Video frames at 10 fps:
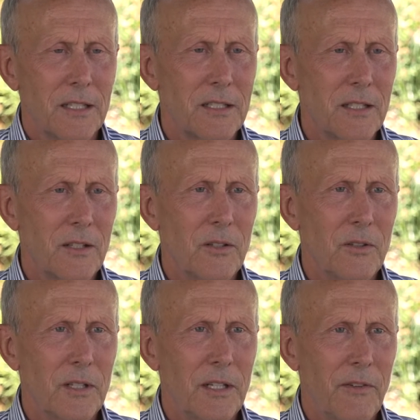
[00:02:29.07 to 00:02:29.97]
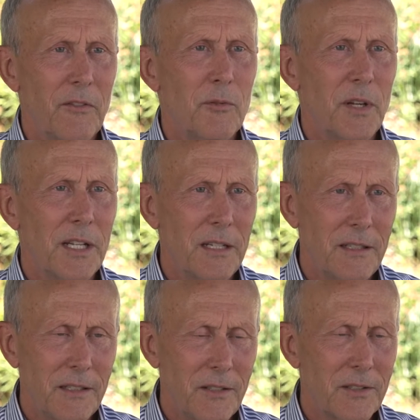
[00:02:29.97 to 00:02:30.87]
So if
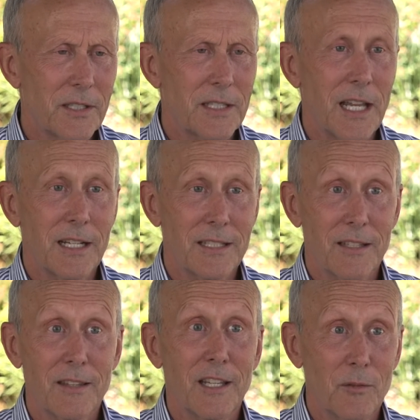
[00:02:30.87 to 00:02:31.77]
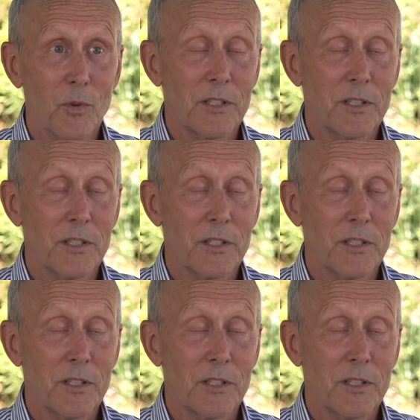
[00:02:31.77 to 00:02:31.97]
everybody uses that as the theme,